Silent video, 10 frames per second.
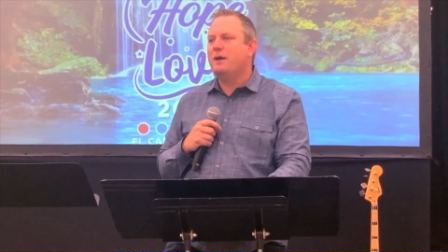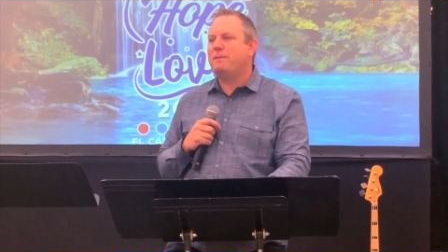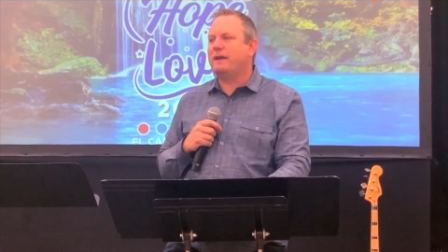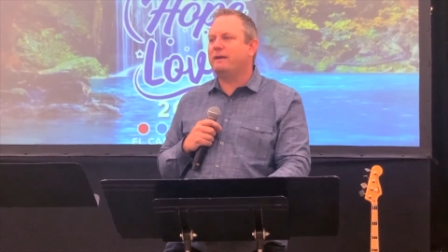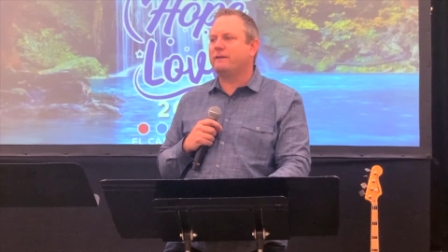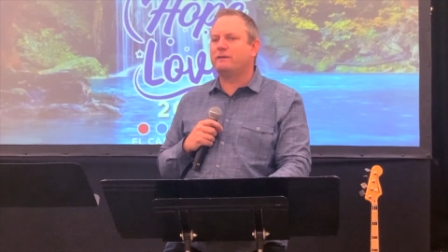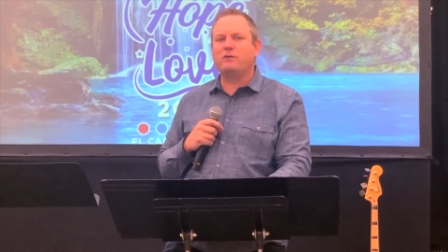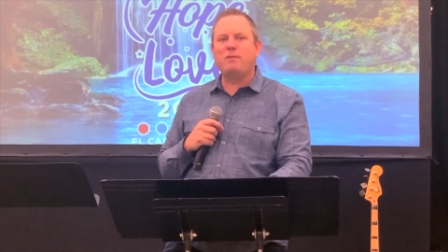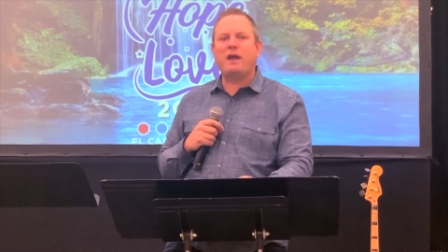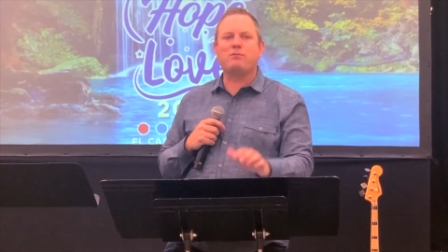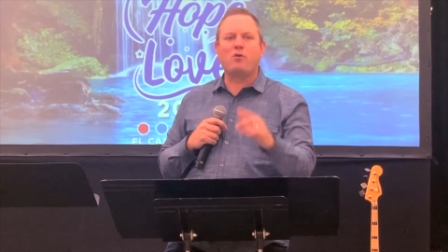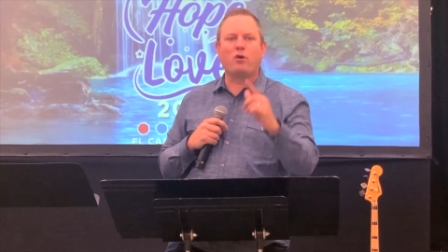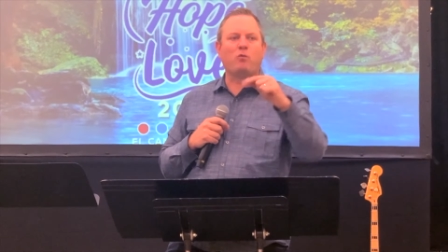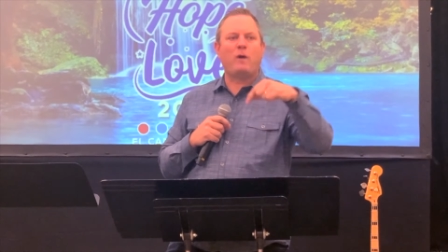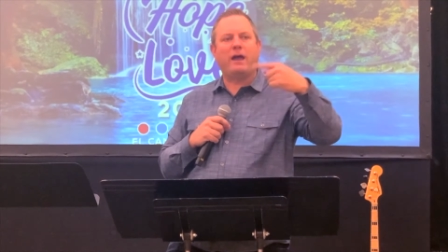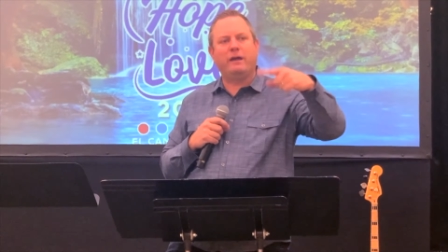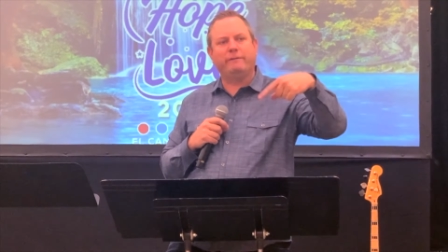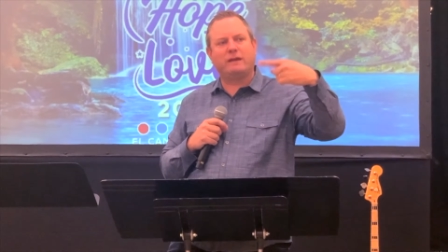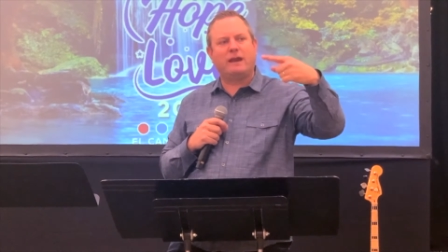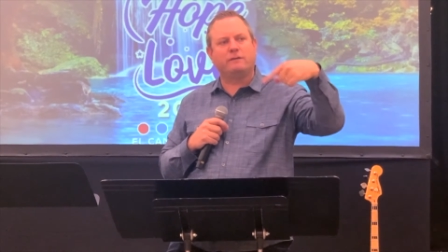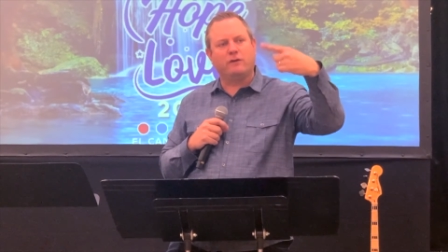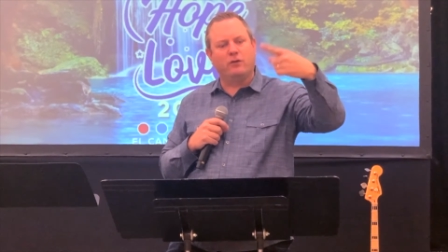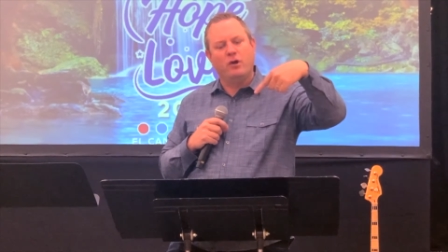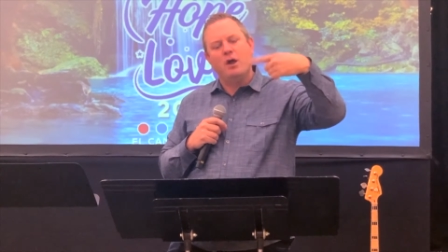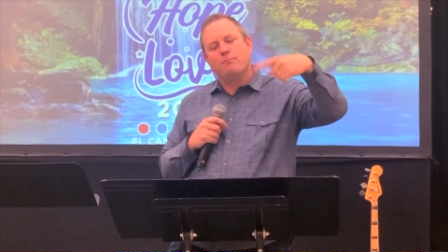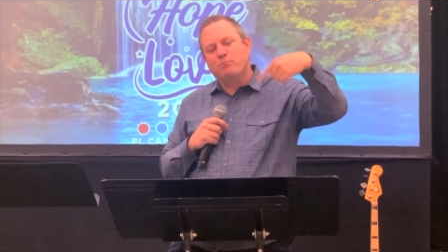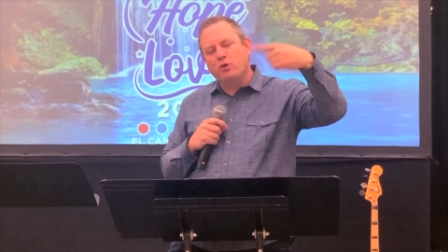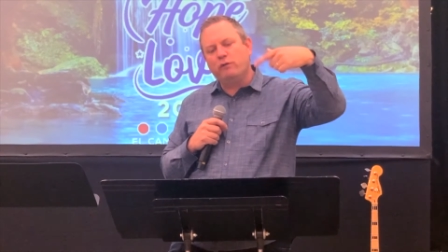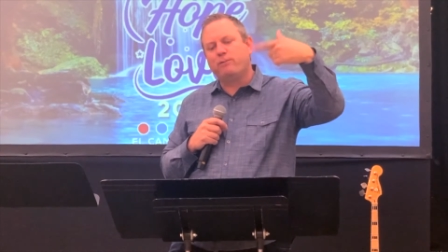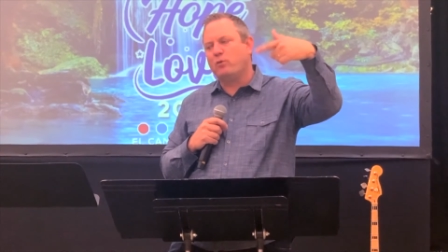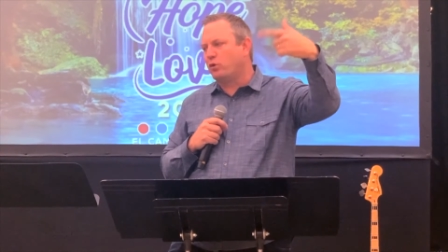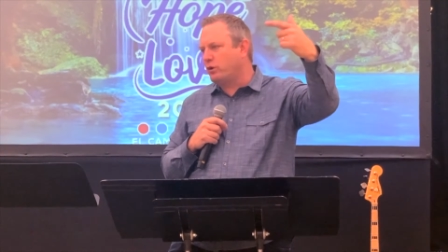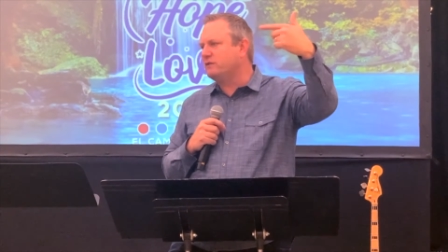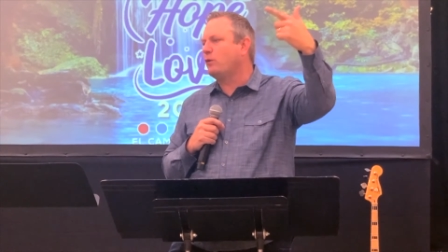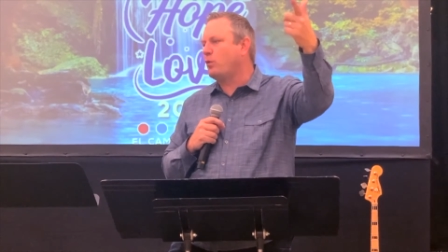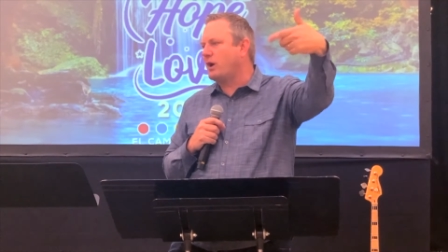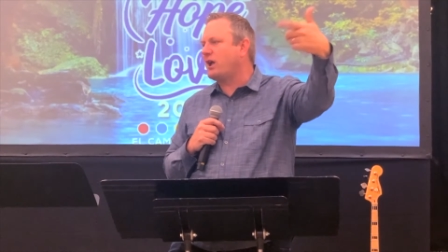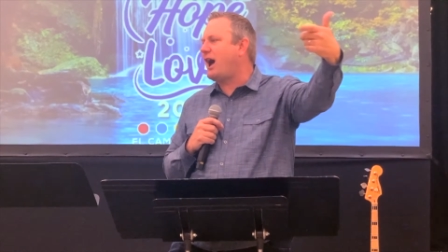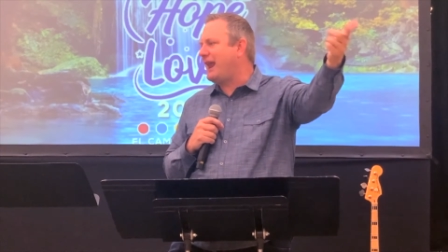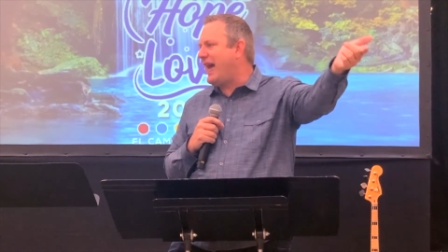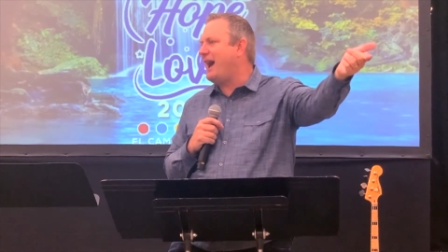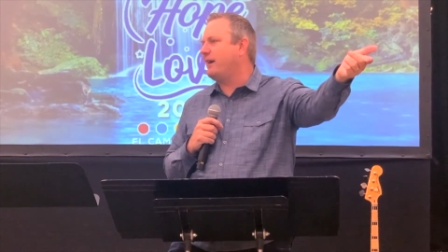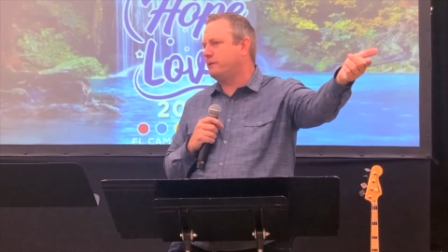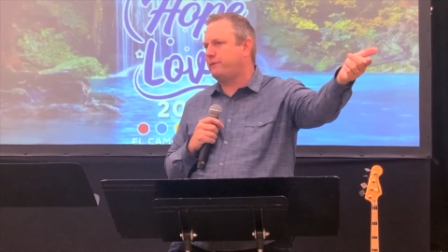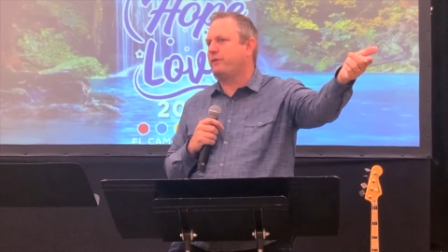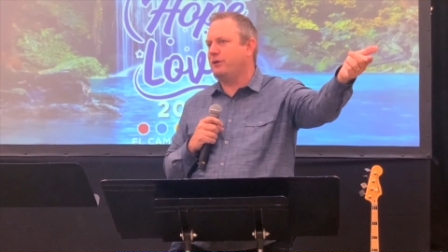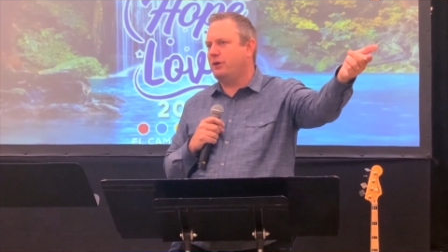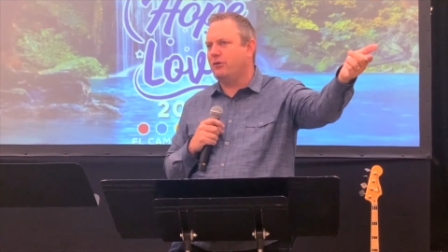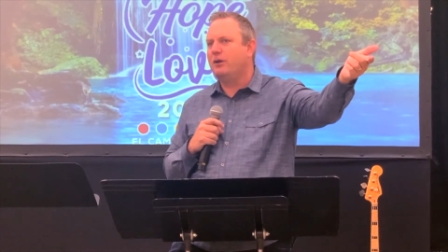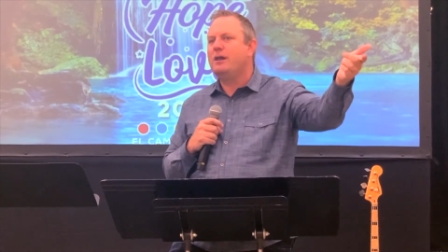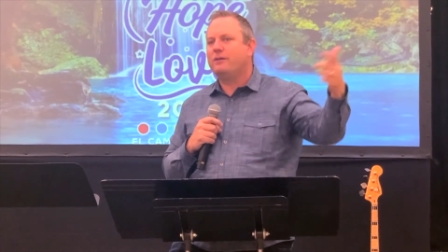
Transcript: Because as you make more waves and as you move more into what God has for you,